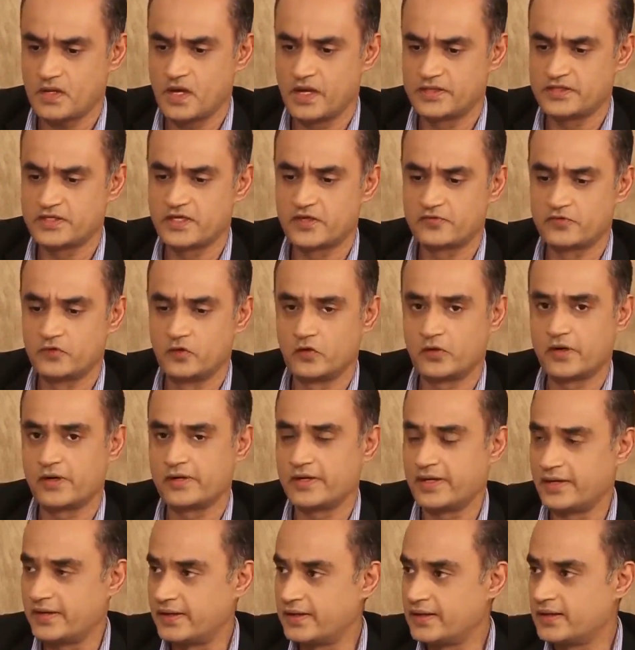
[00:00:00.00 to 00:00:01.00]
I think if you look
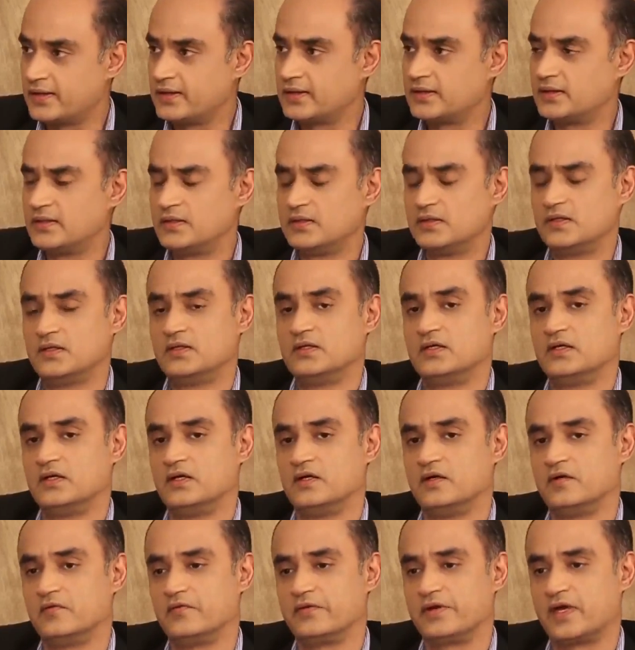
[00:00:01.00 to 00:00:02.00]
at India,
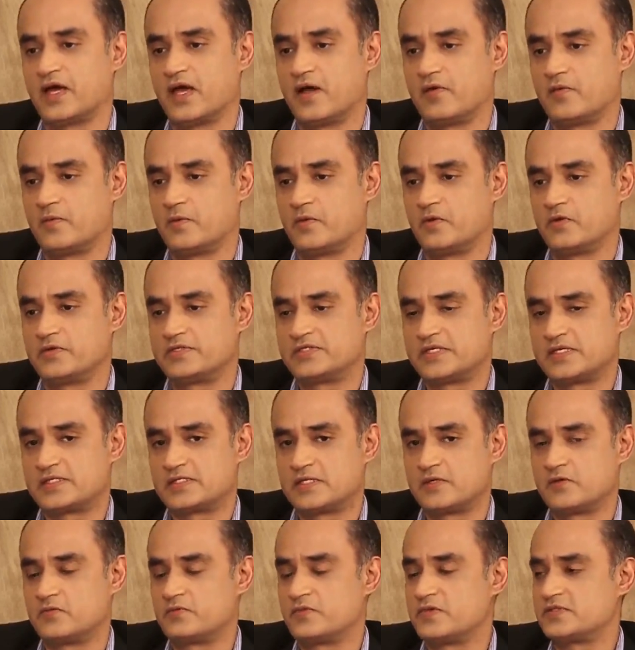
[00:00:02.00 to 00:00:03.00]
we have about
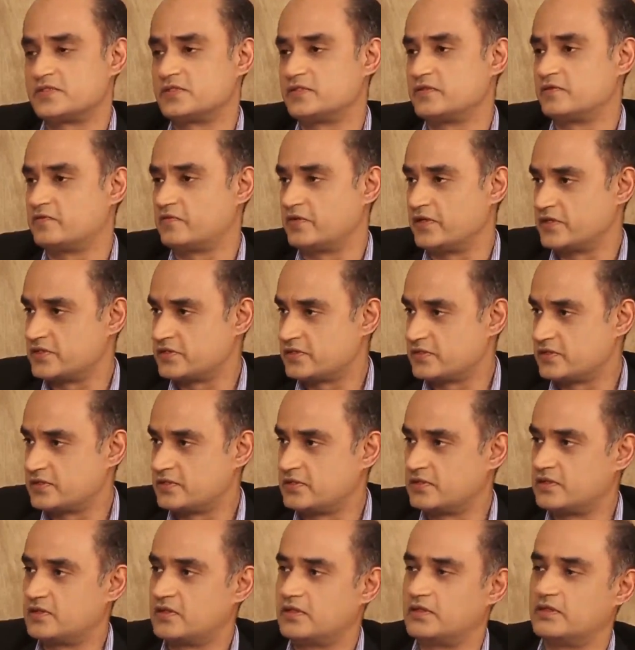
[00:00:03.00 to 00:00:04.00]
6-7%
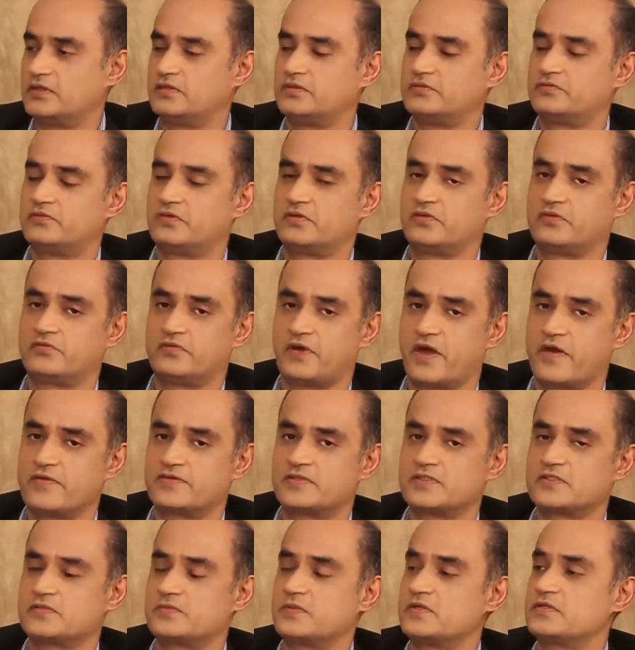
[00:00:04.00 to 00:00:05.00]
inflation for a
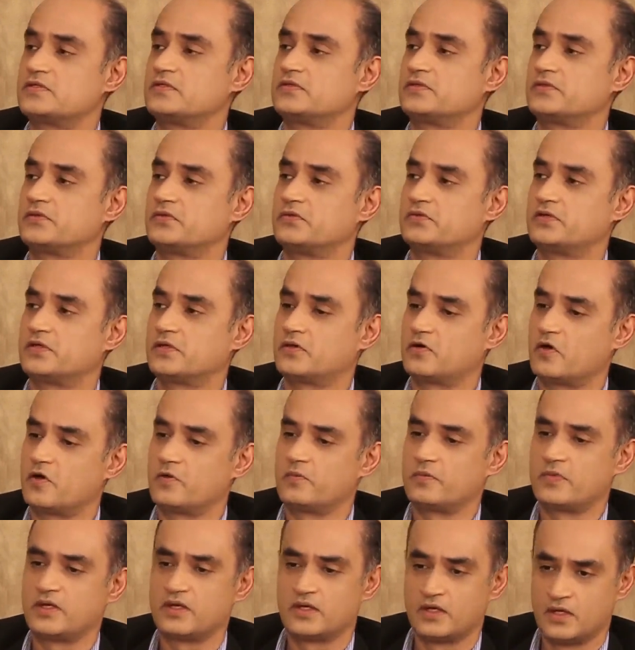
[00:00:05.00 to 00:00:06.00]
5-6% growth
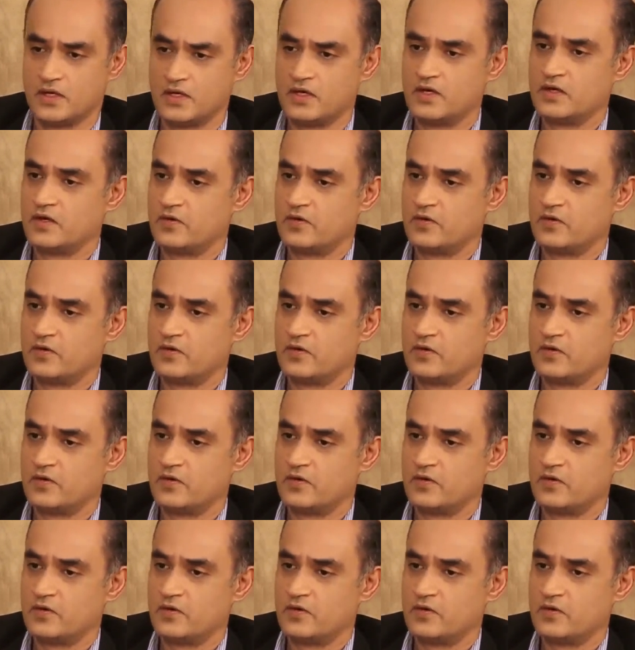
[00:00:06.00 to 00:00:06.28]
economy,